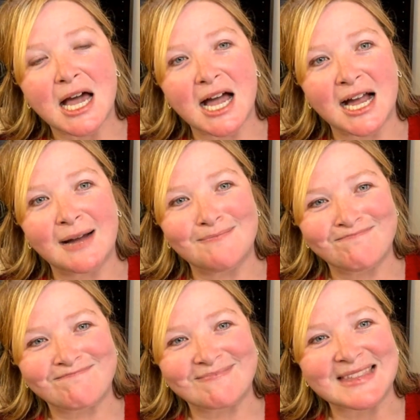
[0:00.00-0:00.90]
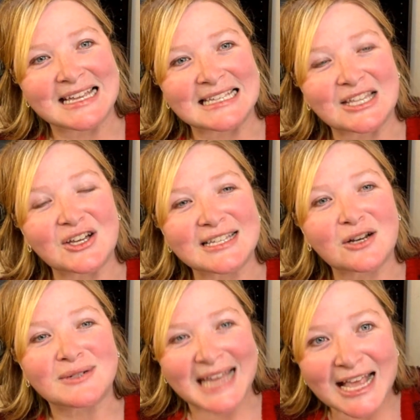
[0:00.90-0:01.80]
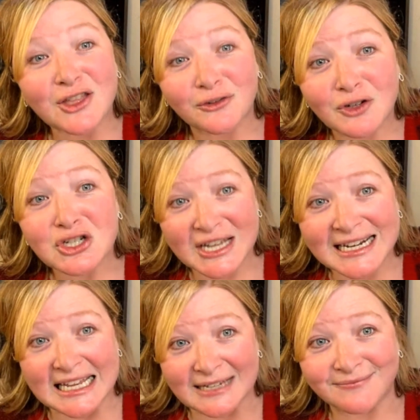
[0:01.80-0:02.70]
As long as they don't take their virginity,